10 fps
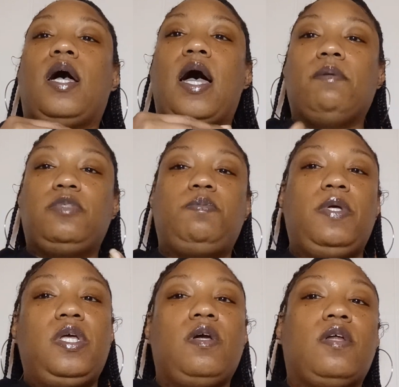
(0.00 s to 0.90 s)
I'm
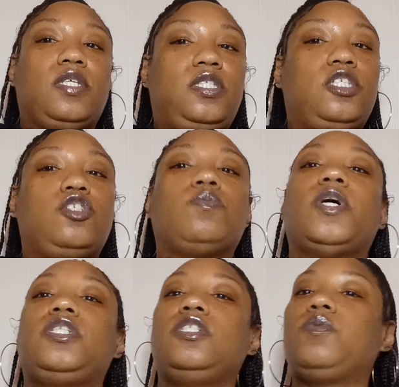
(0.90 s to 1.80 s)
speaking on the
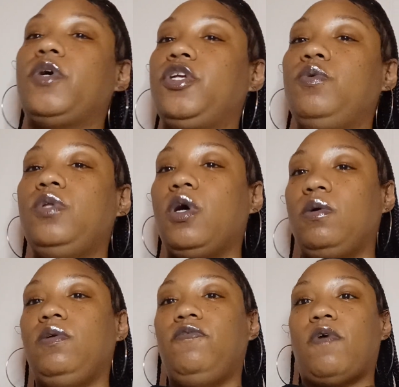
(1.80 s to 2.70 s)
situations where you know
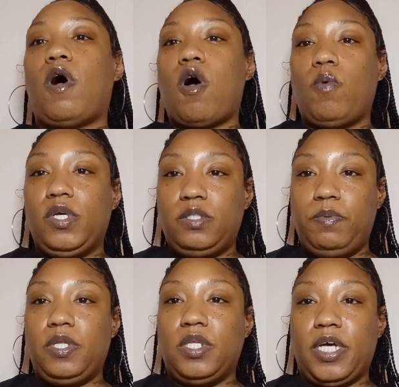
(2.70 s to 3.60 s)
you've always
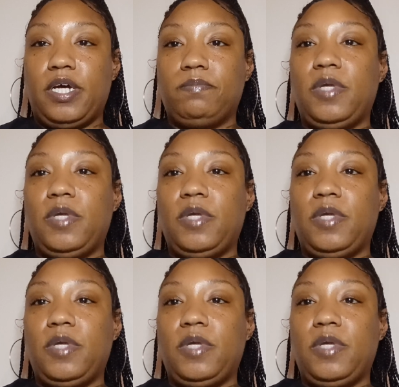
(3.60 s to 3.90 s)
been there